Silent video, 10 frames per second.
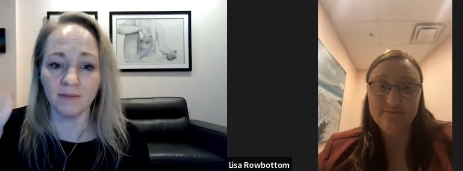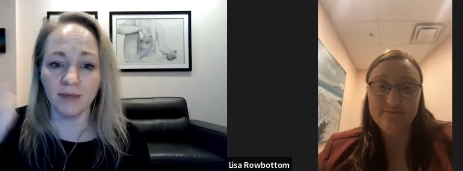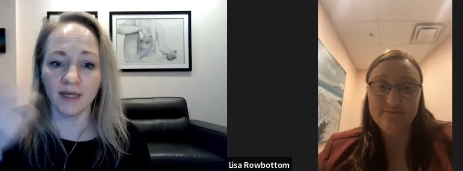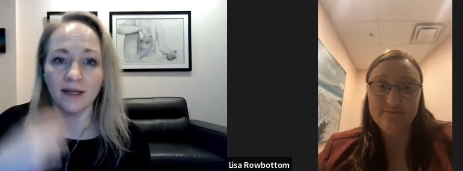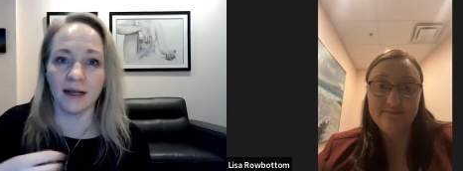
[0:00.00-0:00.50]

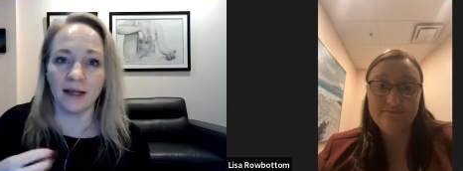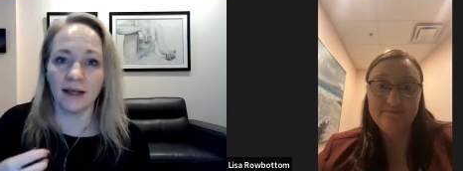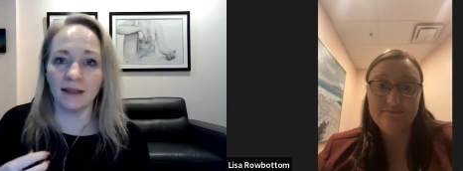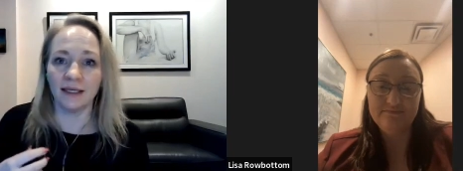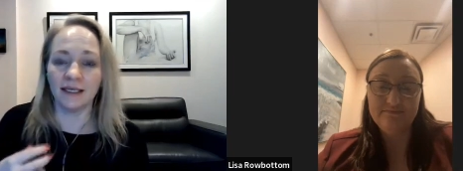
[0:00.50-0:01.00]
Speaker 1: But
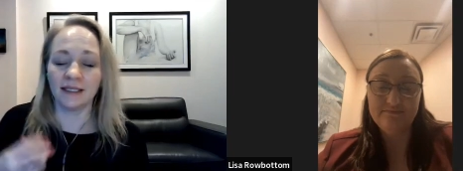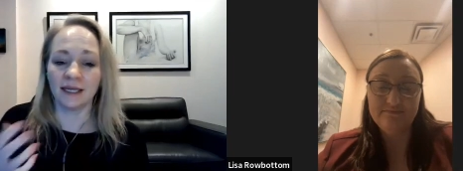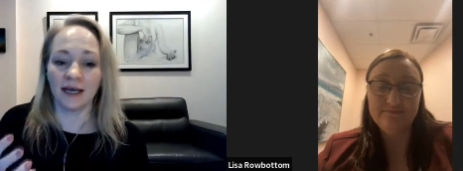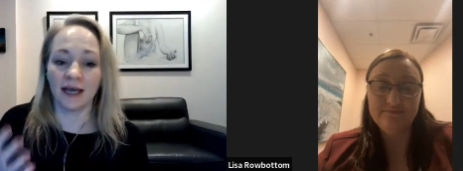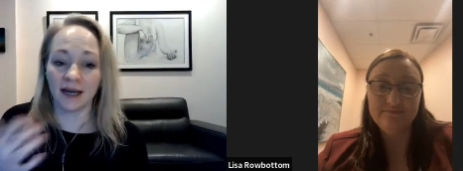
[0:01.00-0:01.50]
Lisa
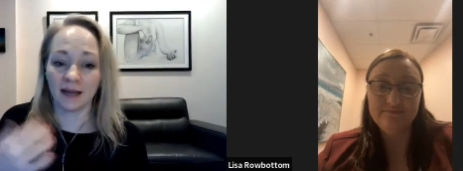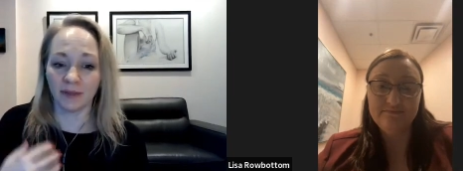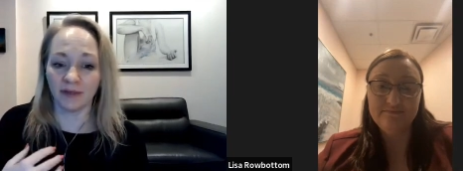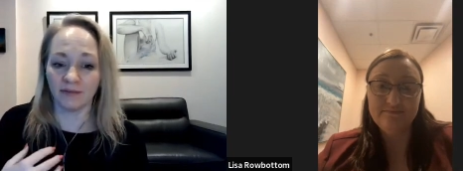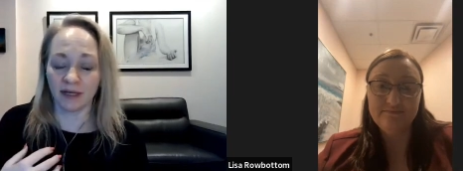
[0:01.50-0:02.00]
and I
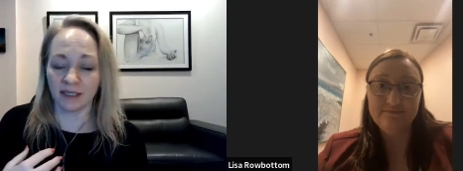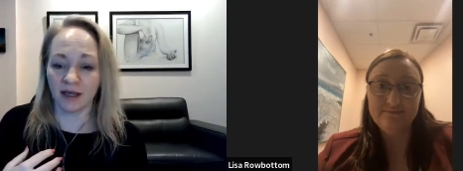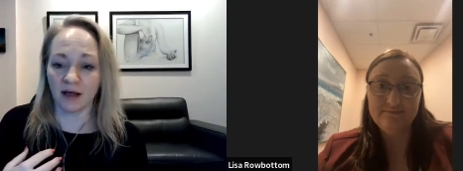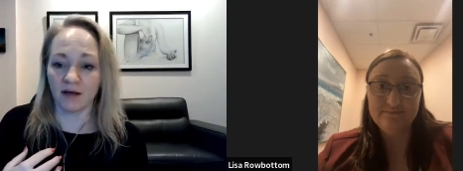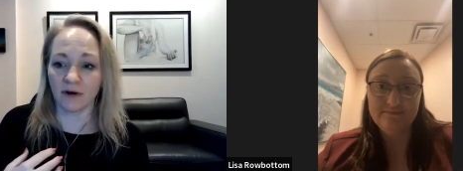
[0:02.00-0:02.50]
believe
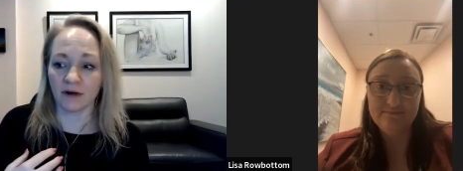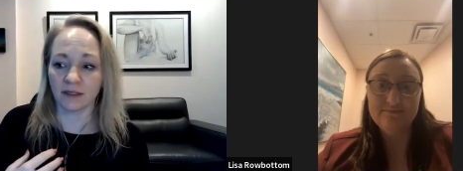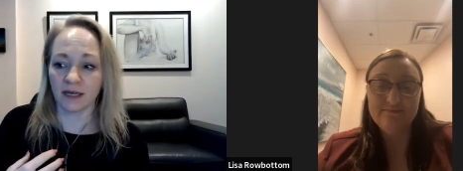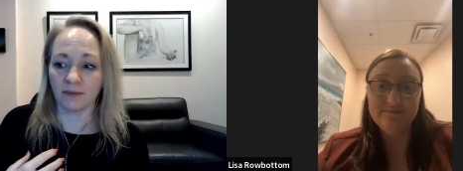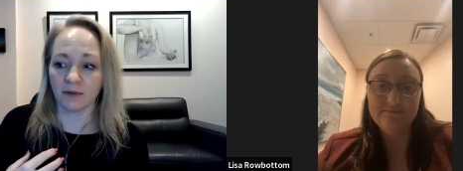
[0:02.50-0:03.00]
myself are
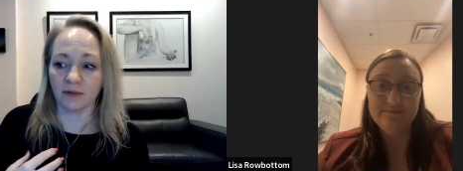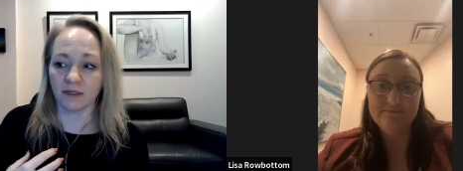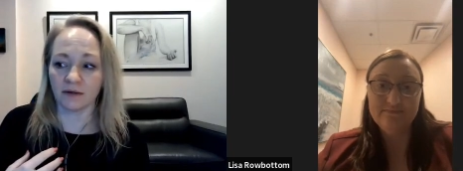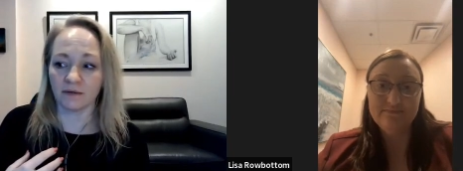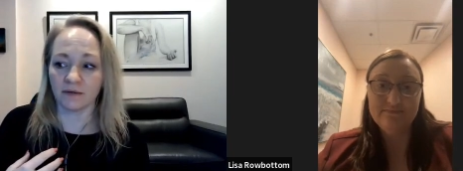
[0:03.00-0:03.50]
examples
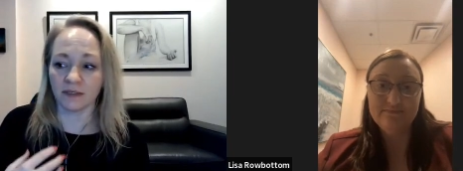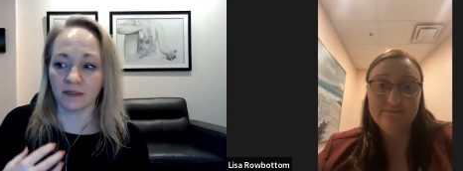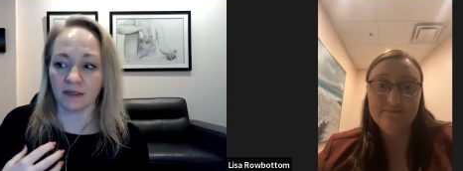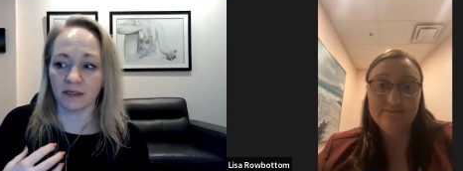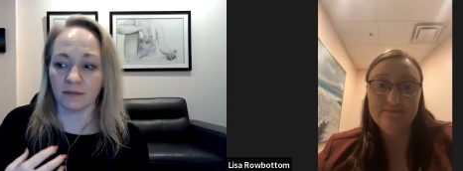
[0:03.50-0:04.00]
of it's
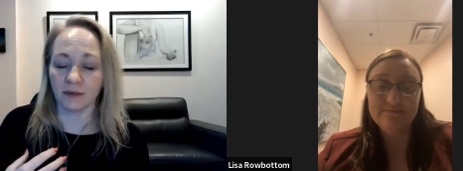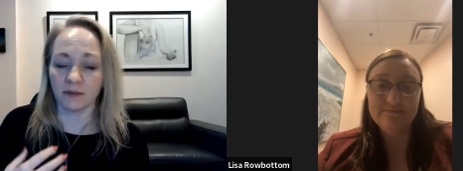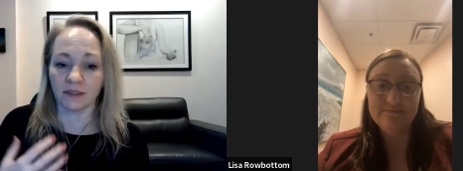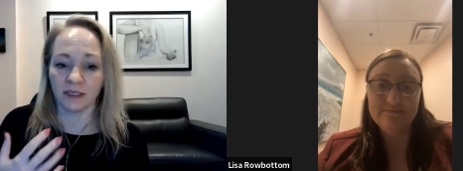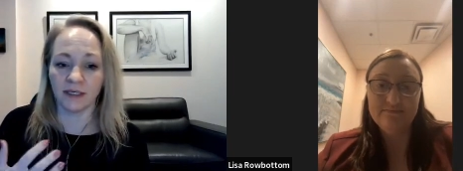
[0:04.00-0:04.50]
it's about
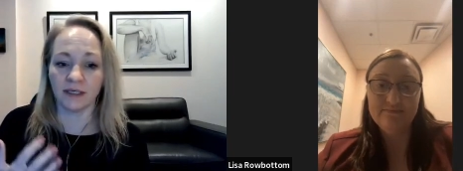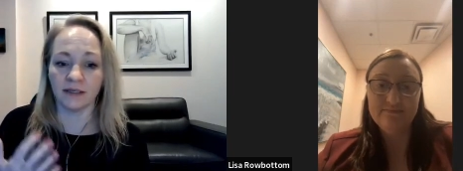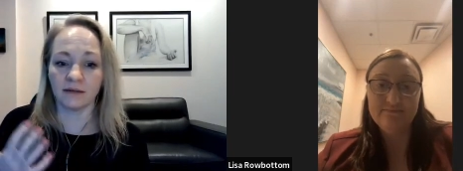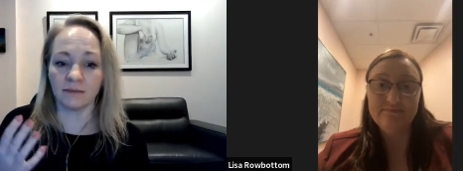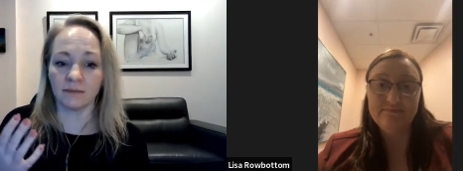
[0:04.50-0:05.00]

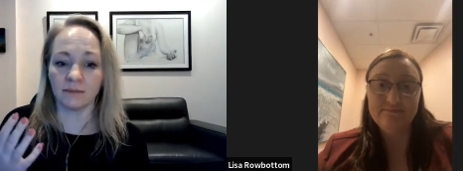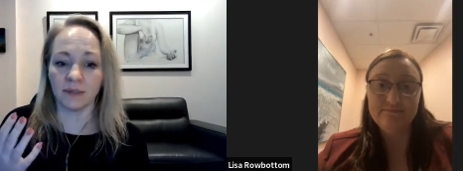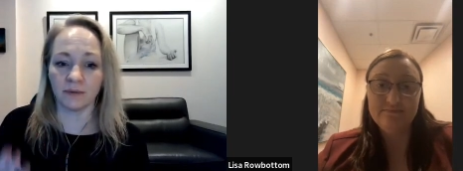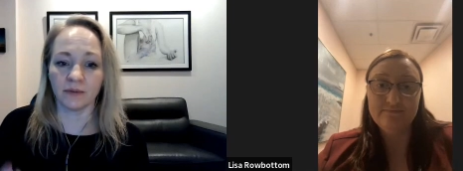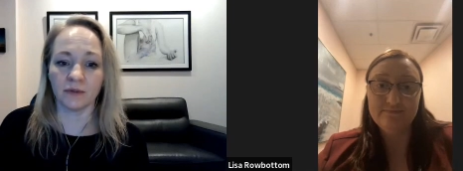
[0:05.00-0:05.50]
seeing
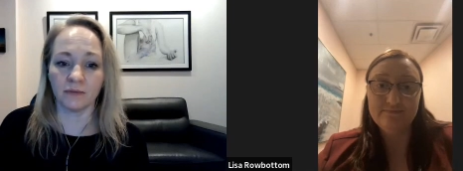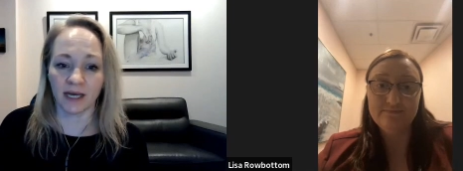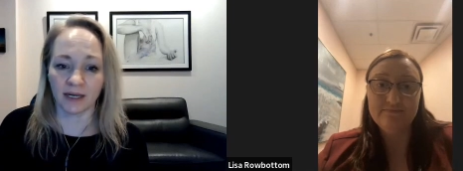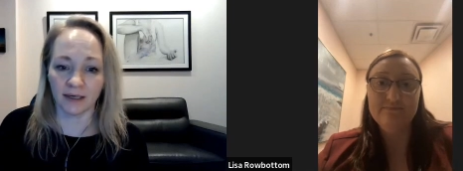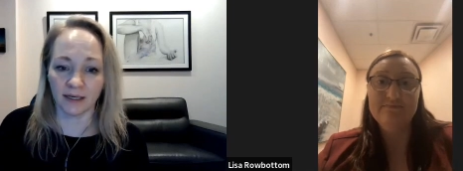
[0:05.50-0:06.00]
people's
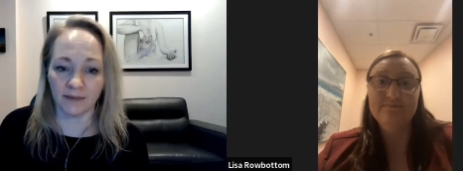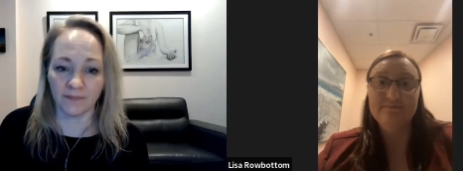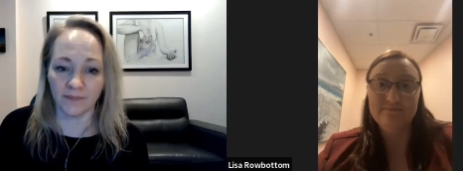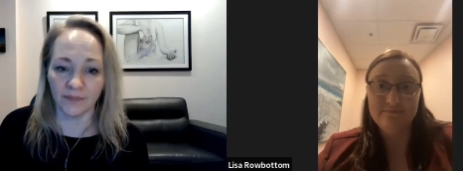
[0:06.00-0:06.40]
humanity.